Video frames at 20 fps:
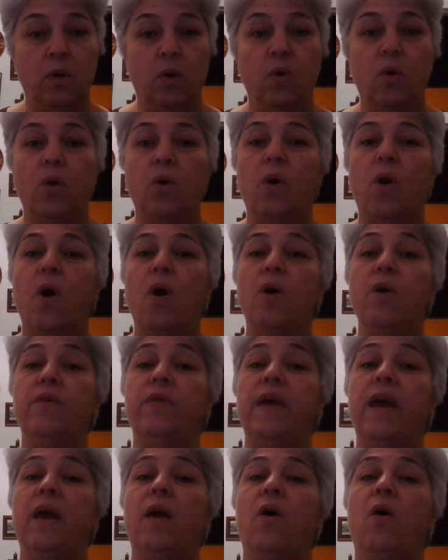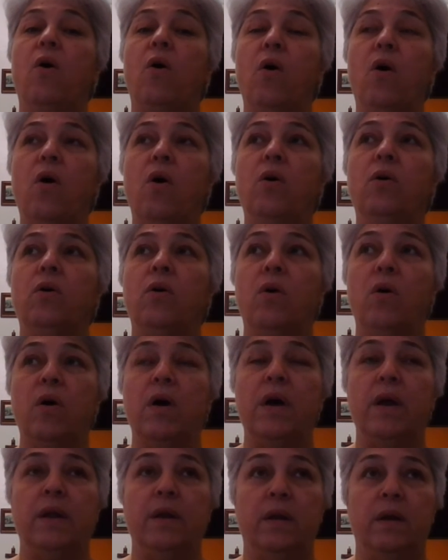Or are they all
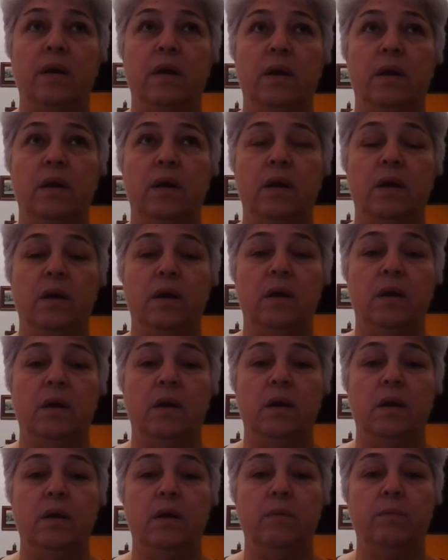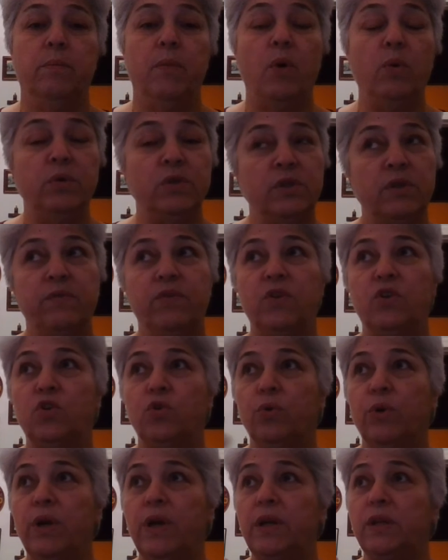gone? Most of the
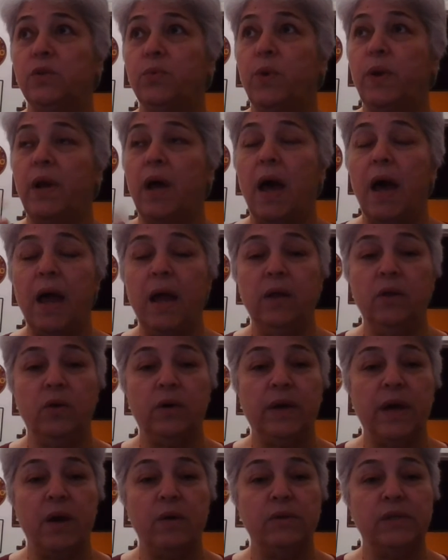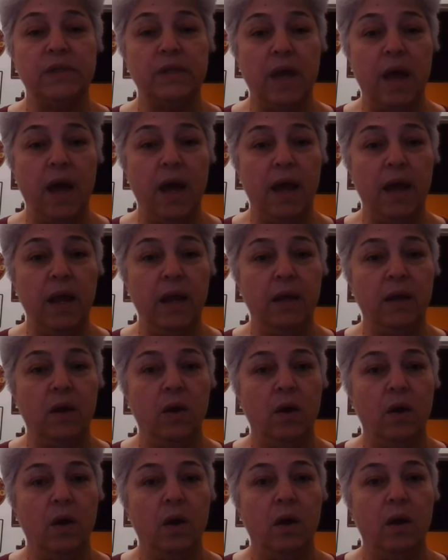trees, when I look outside,
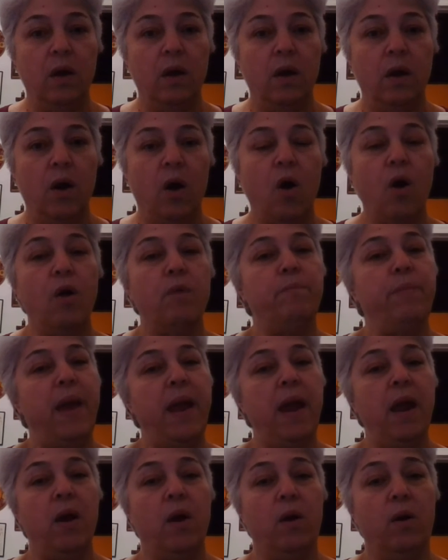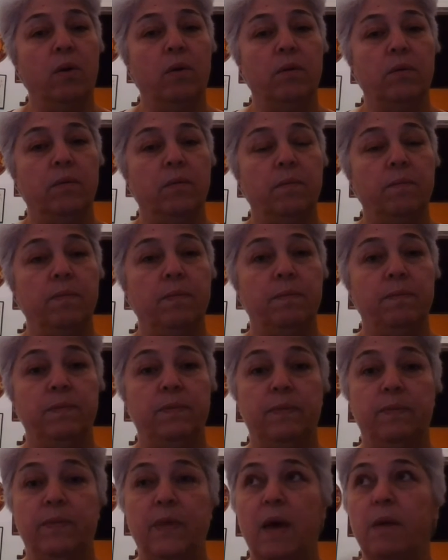are bare.
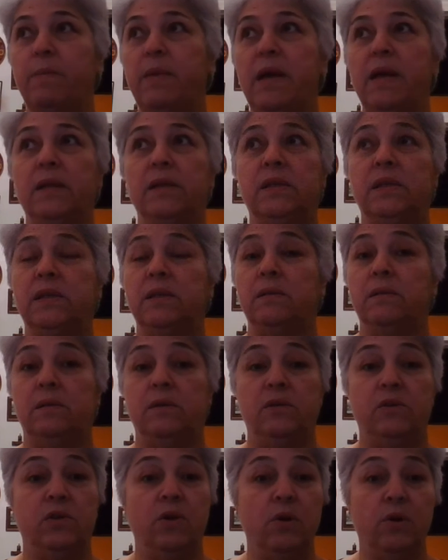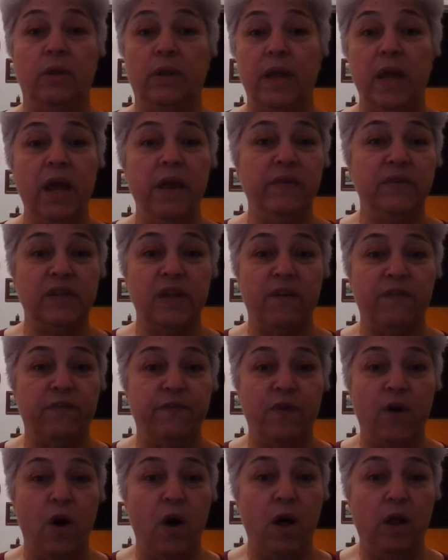That means their leaves have
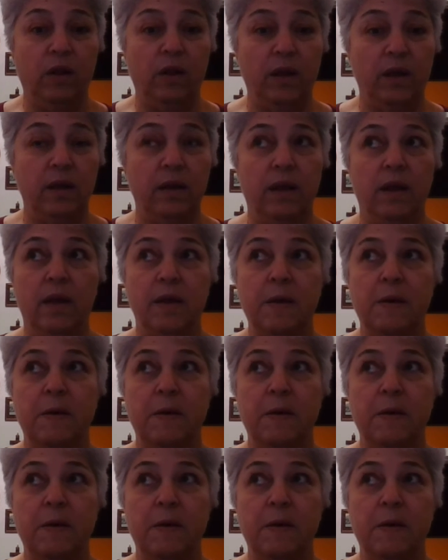fallen.